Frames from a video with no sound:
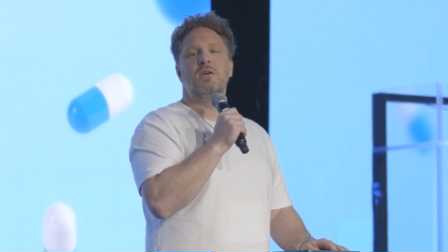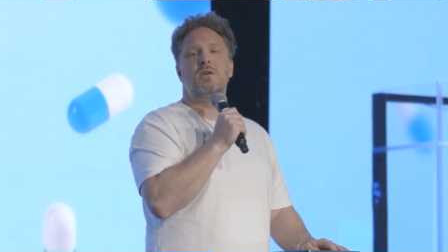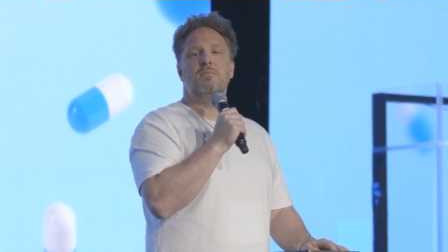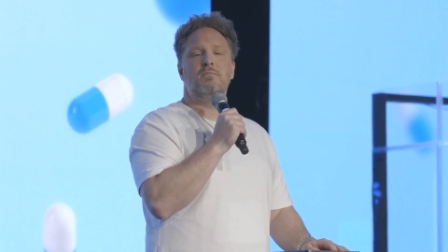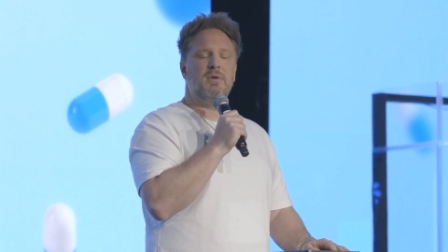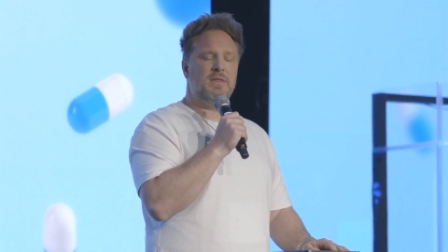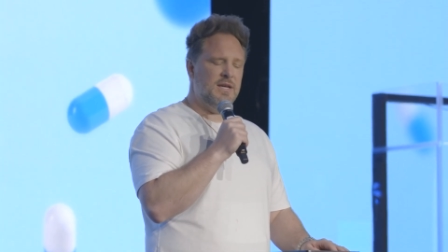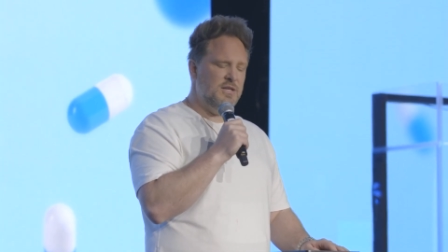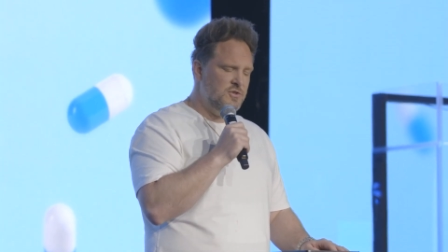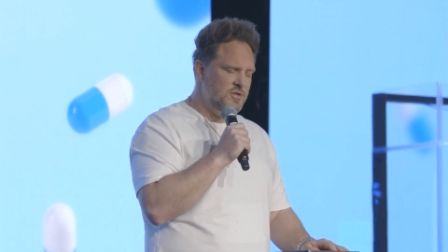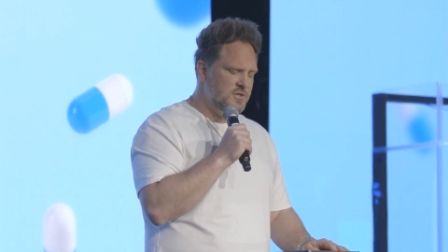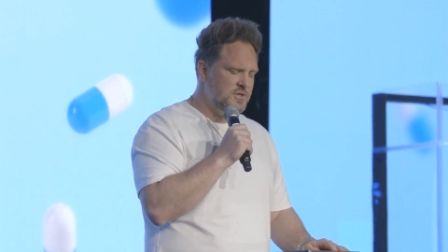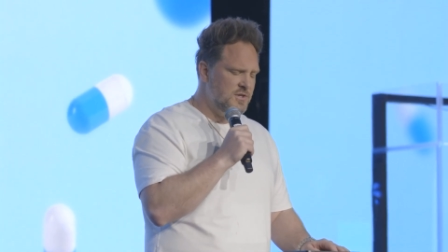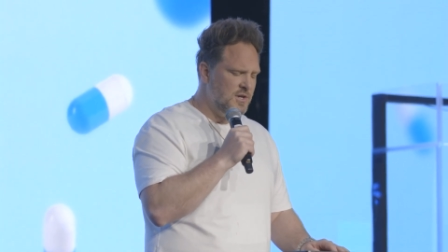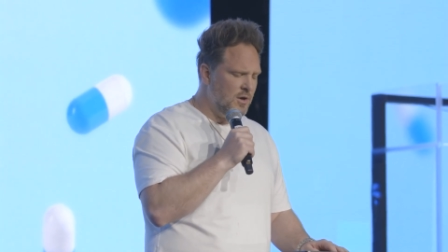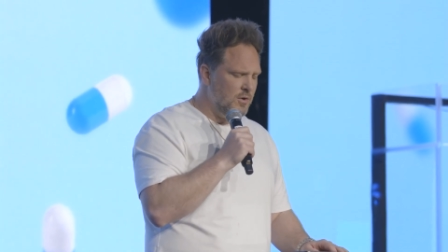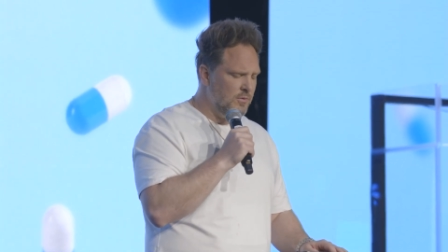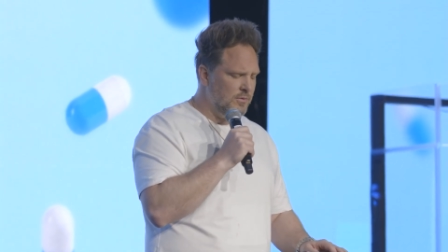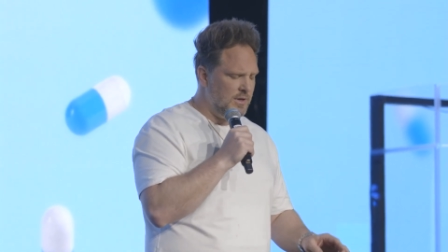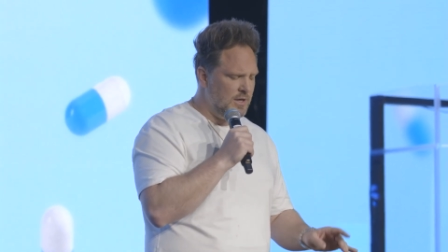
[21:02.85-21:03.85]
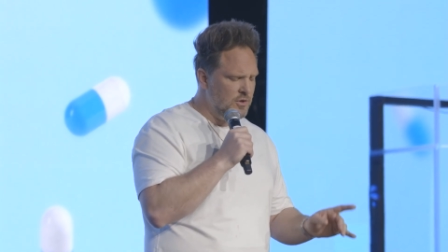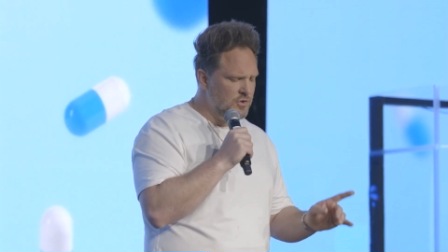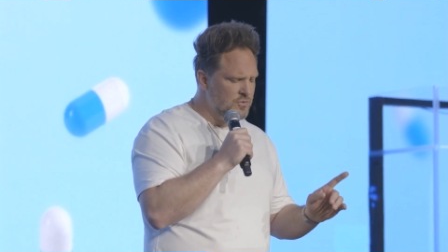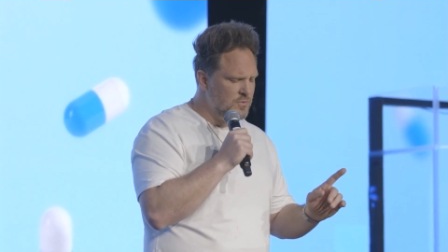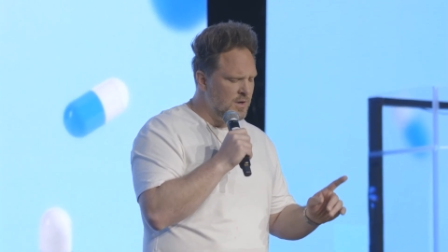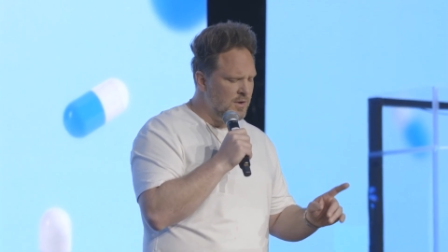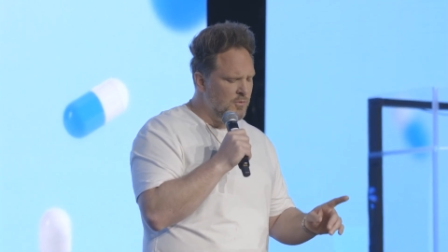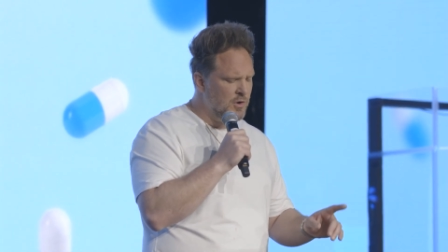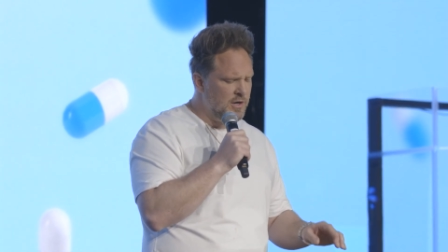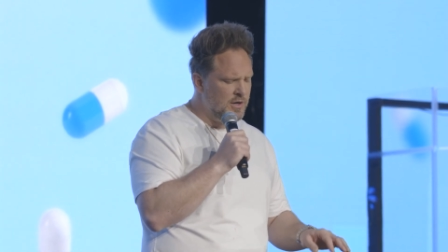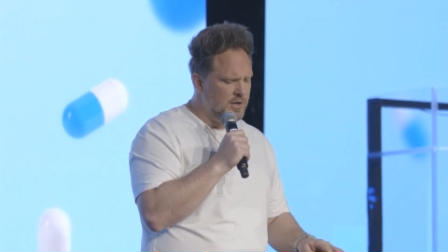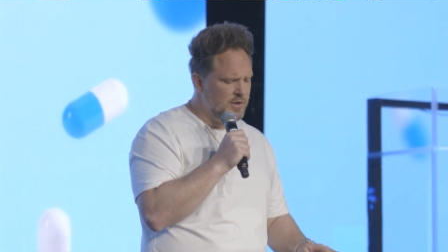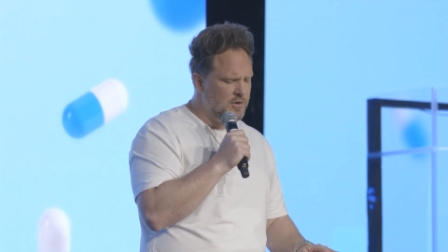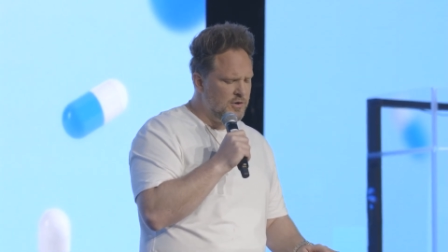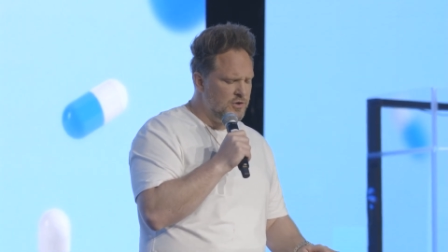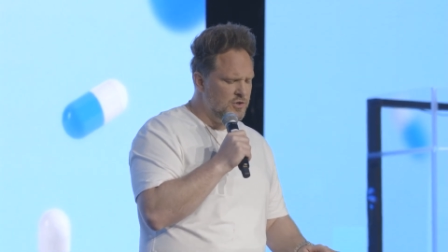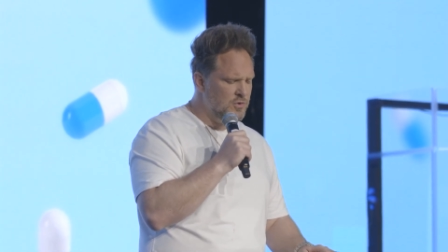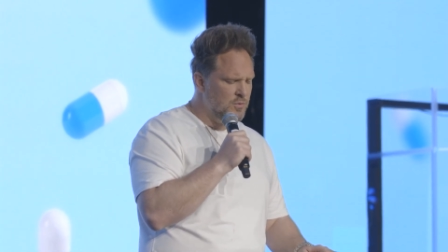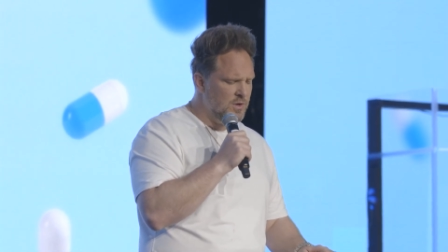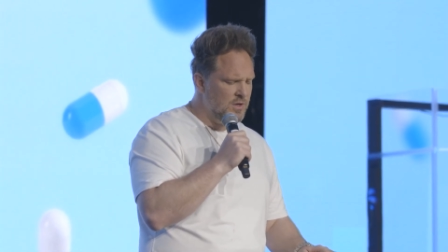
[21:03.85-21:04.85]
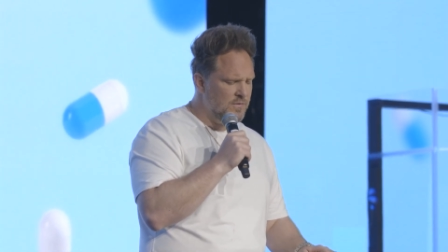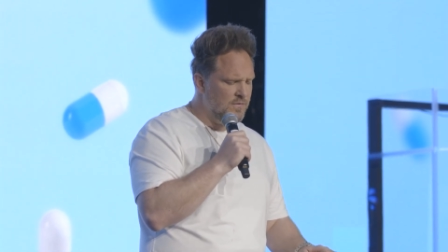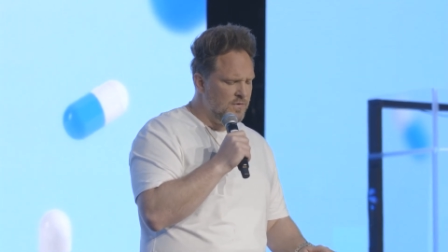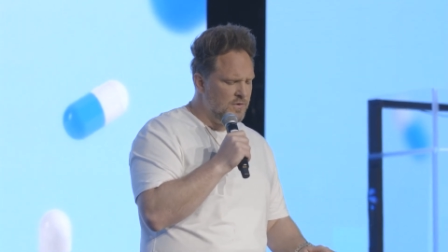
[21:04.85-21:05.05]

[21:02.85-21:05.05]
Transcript: but they just don't. Here's what I want to encourage you with 1